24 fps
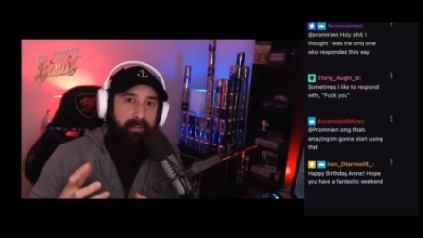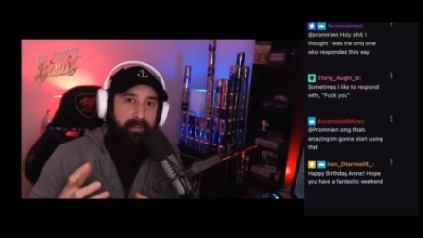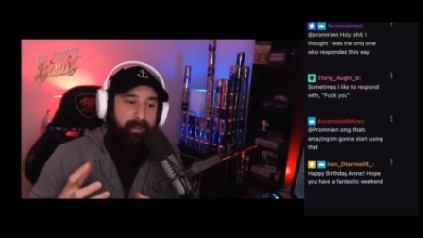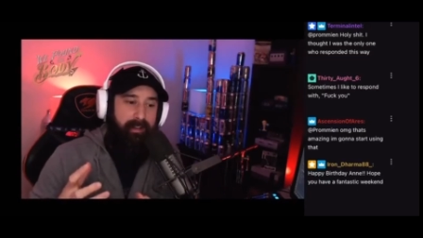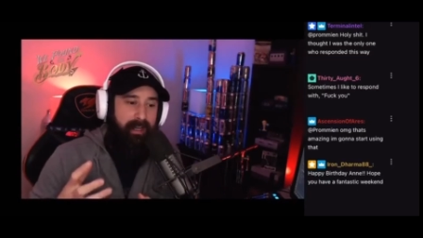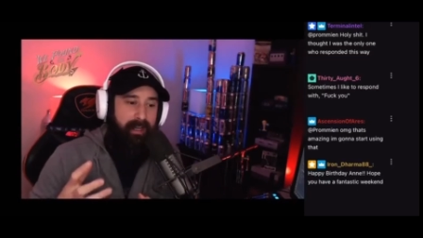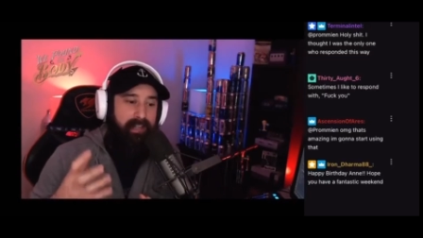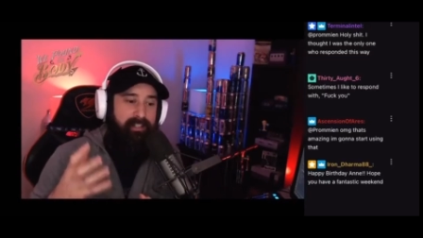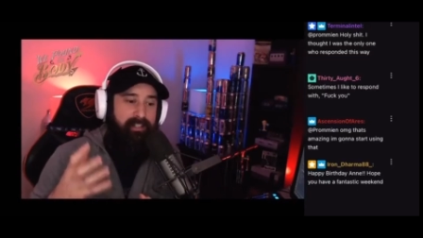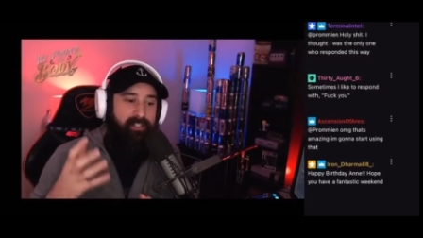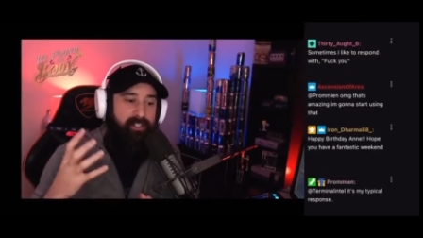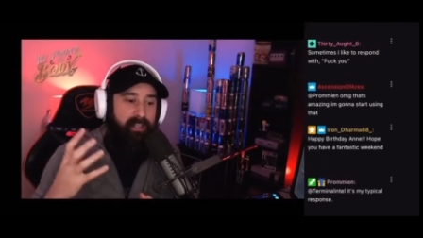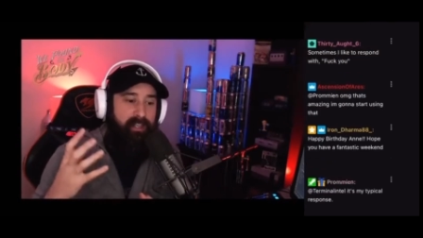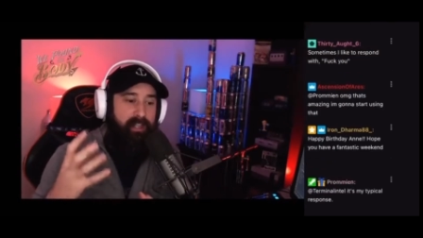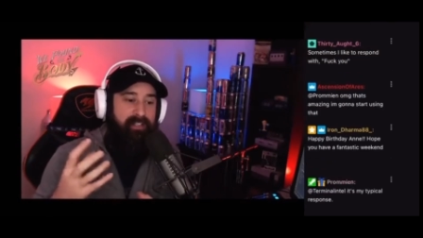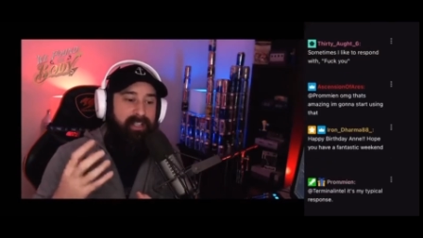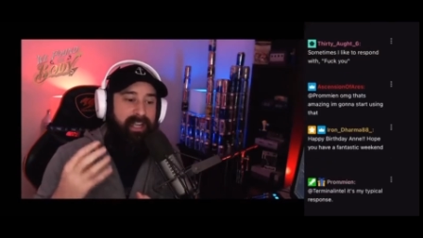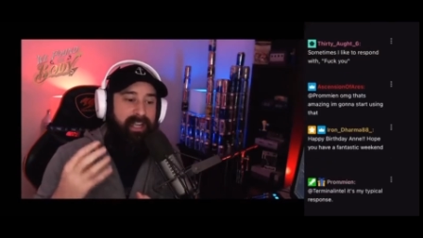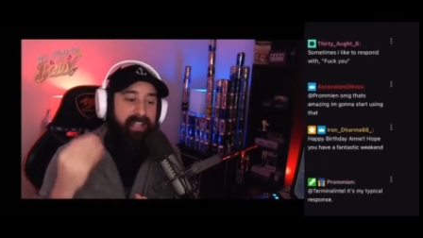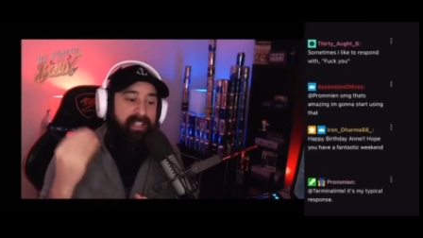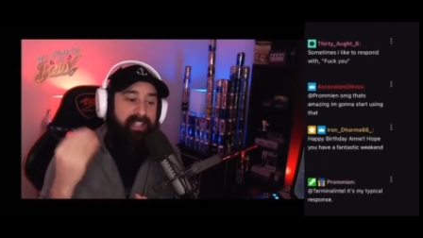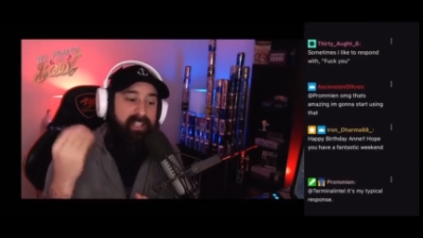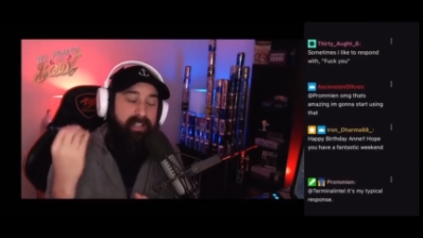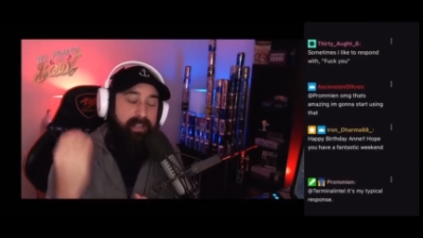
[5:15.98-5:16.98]
It's just,
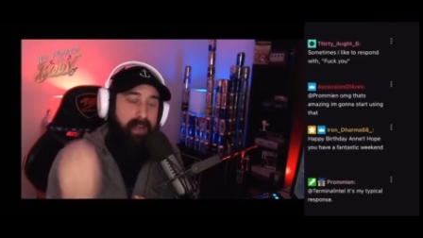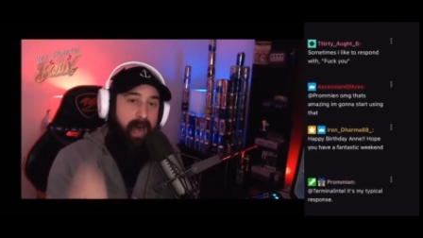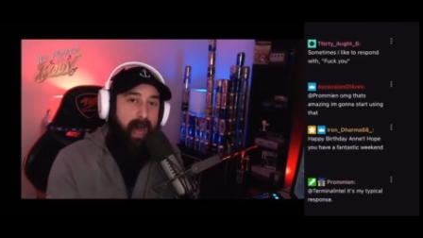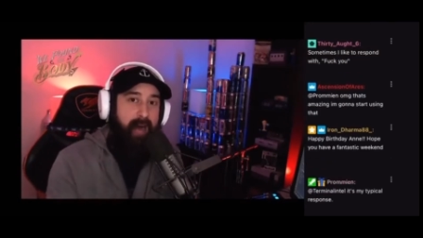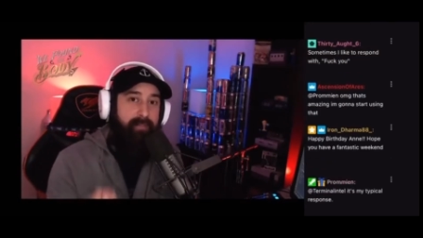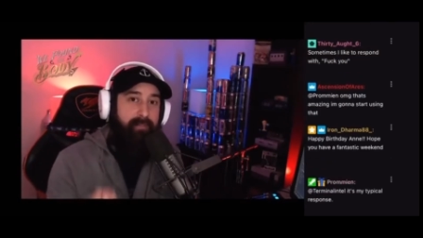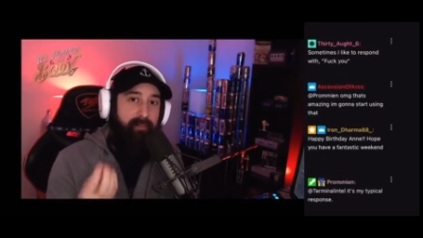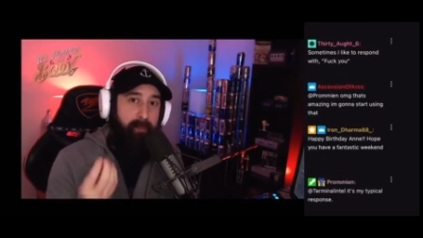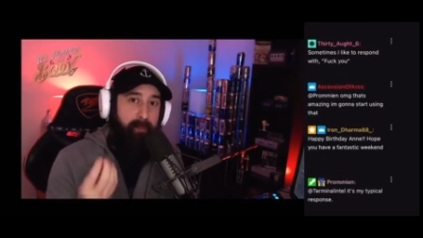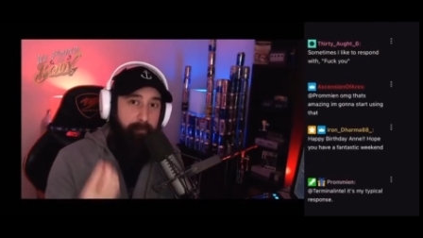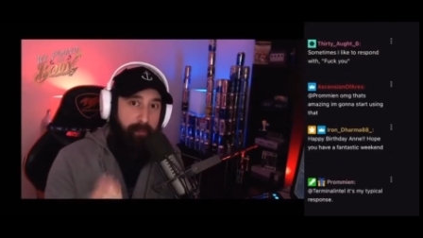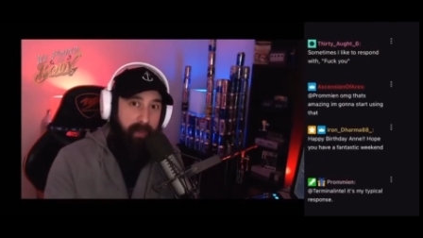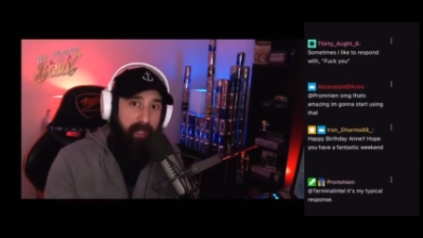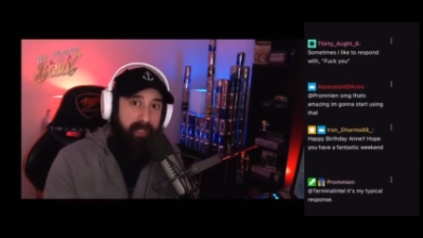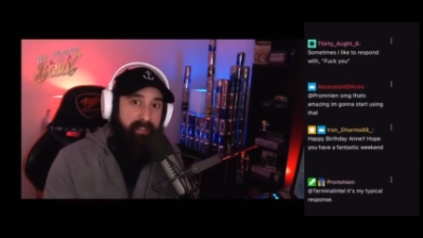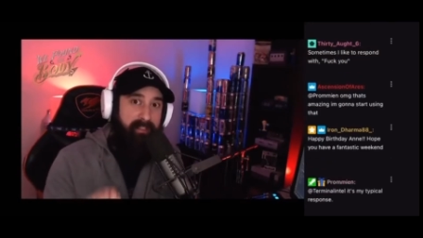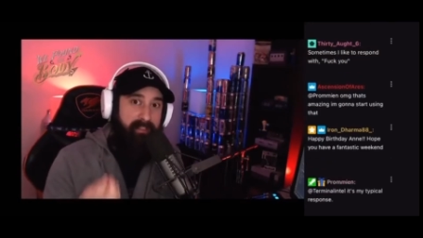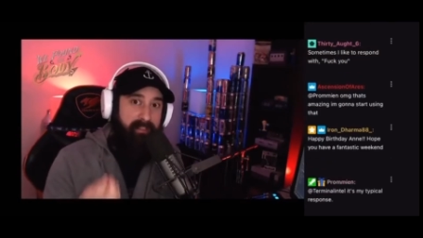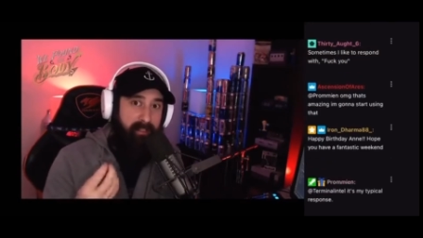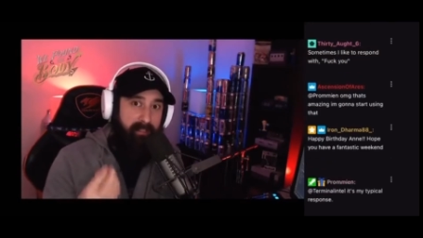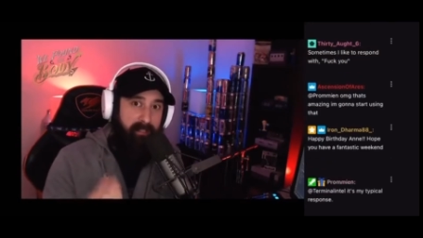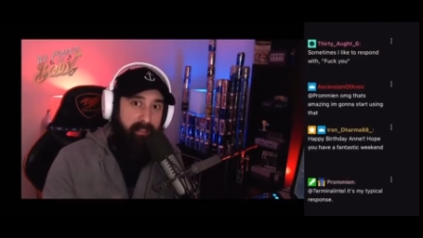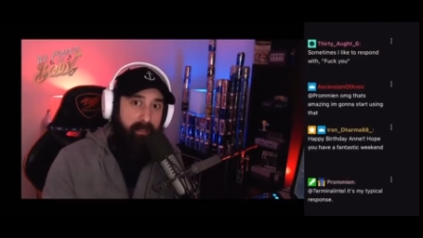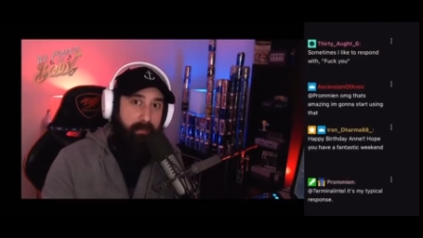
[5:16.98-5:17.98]
it's not the place
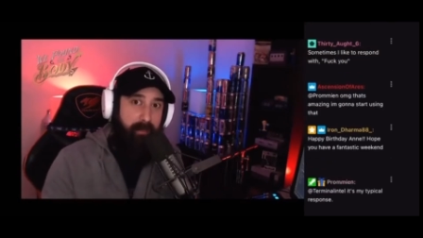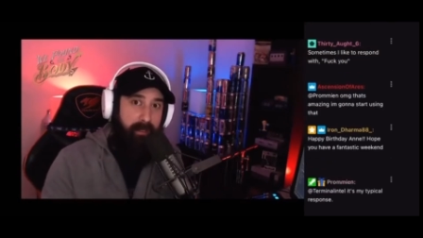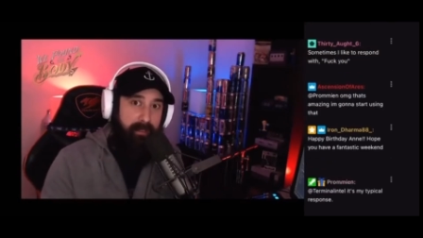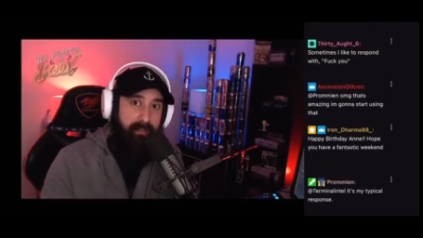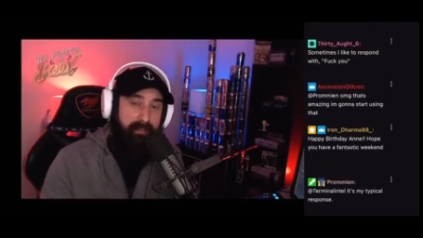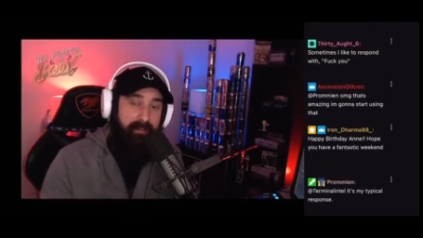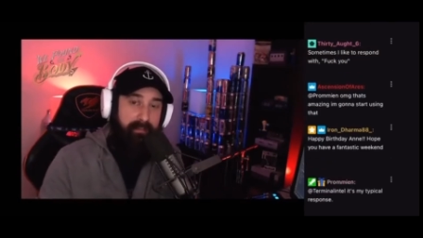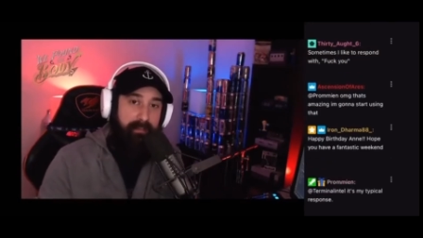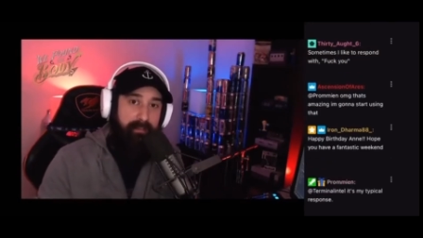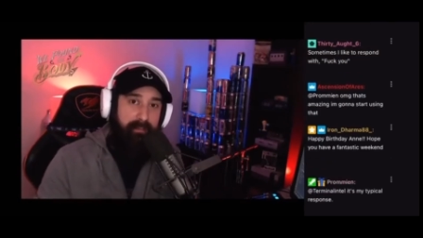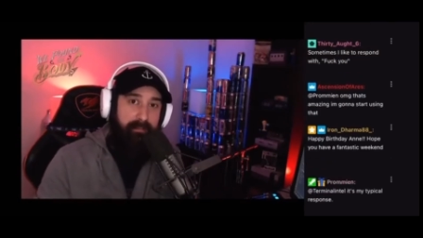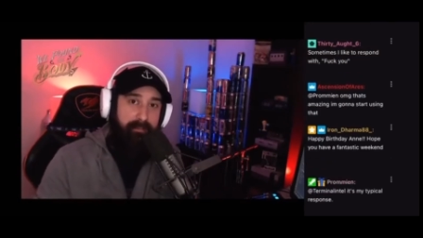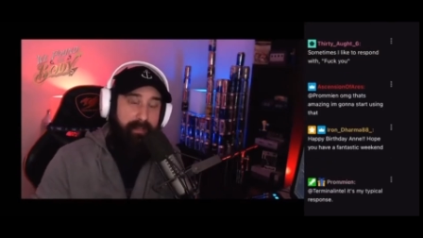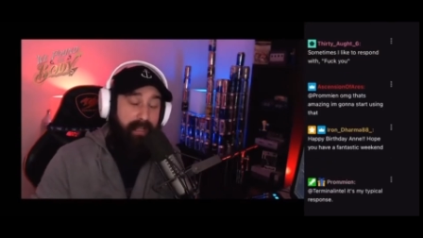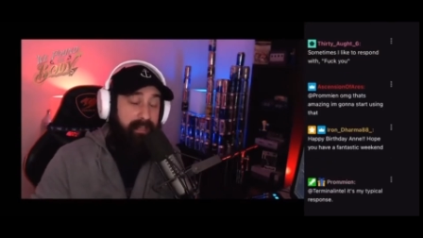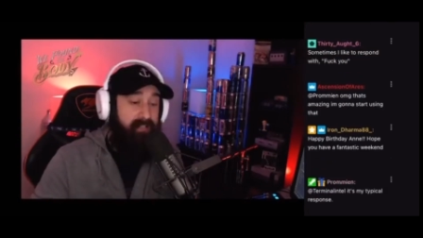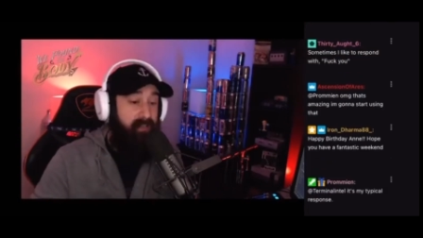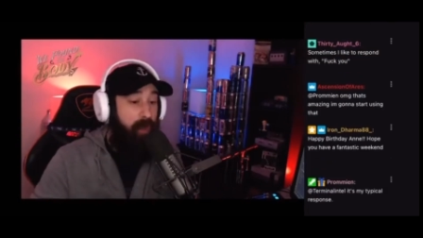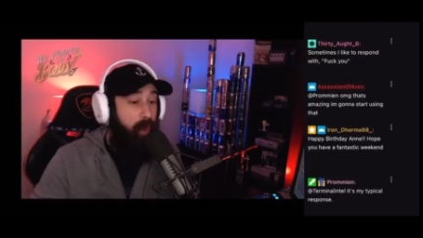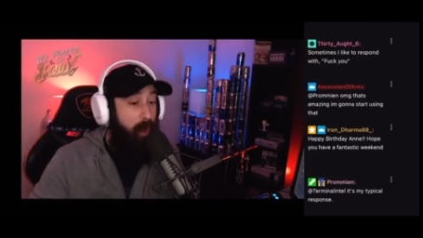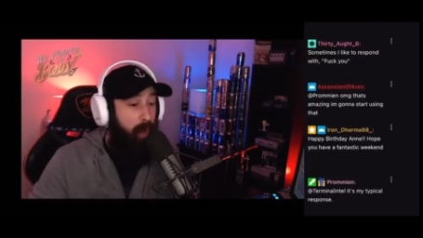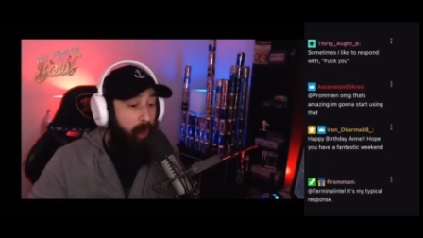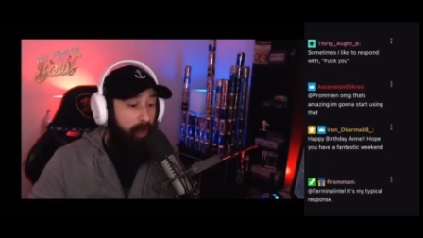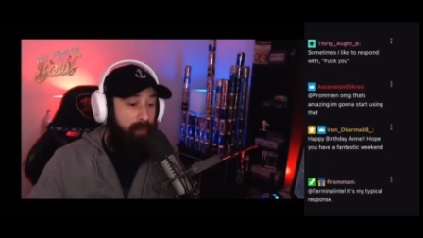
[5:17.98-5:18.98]
to do it. That's
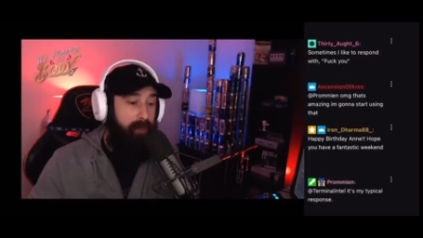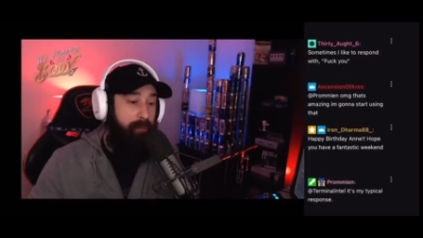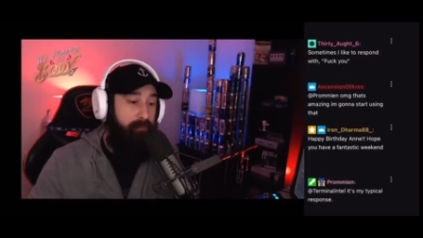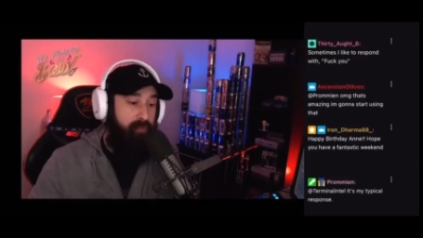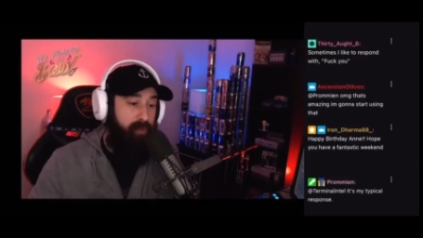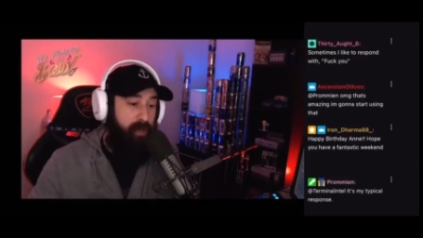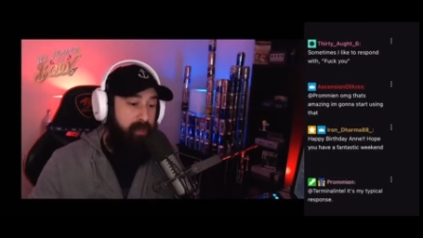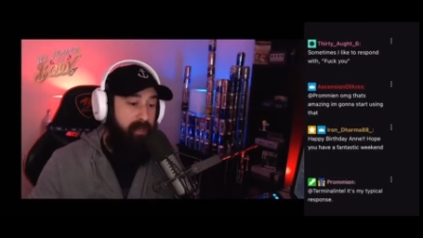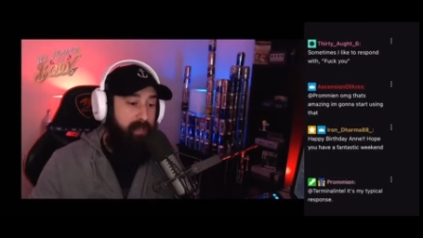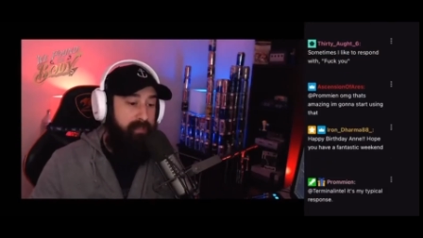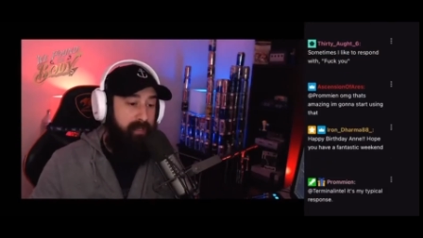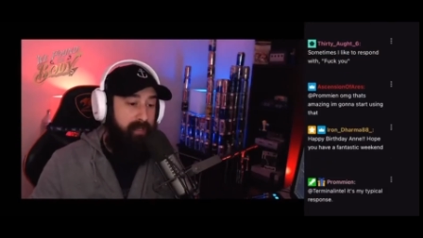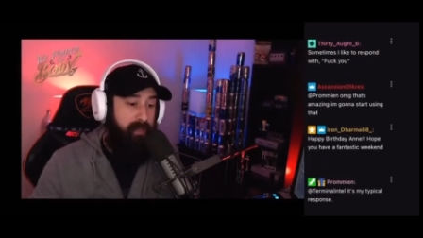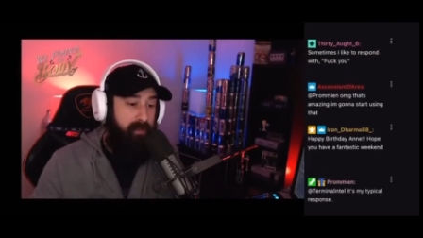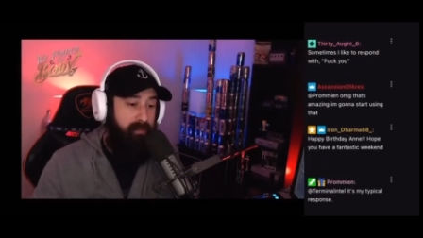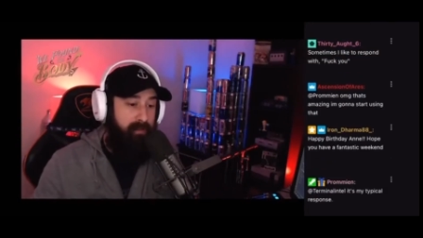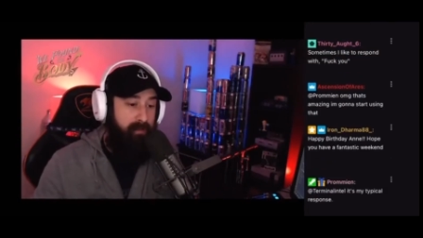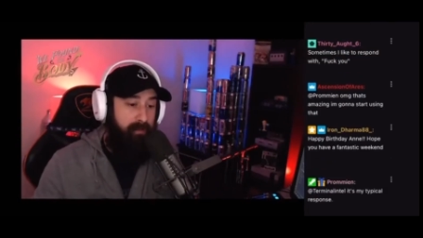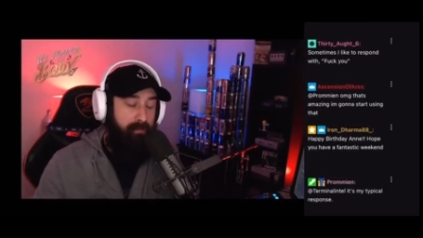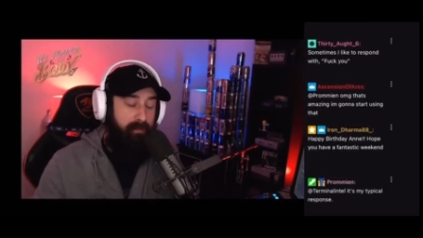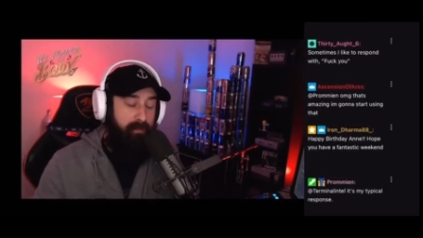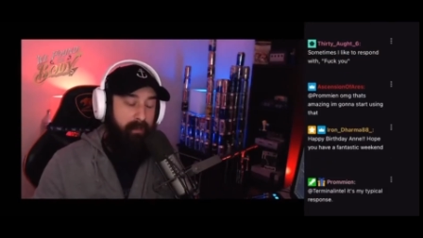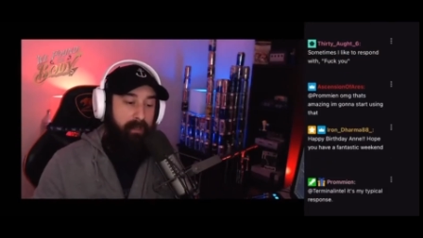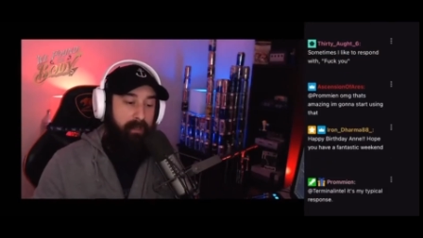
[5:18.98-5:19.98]
all I'm trying to tell
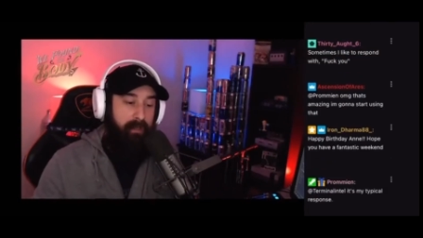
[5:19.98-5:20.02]
you.